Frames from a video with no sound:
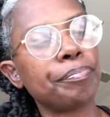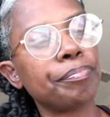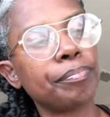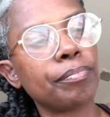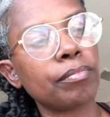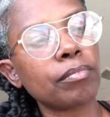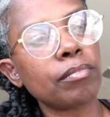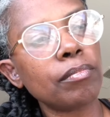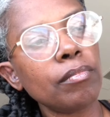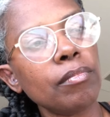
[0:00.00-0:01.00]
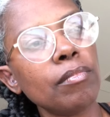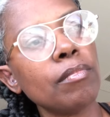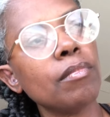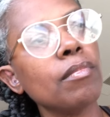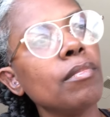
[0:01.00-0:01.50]

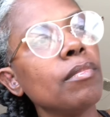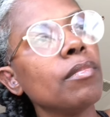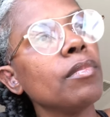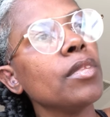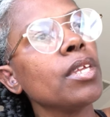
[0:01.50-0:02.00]
[no speech]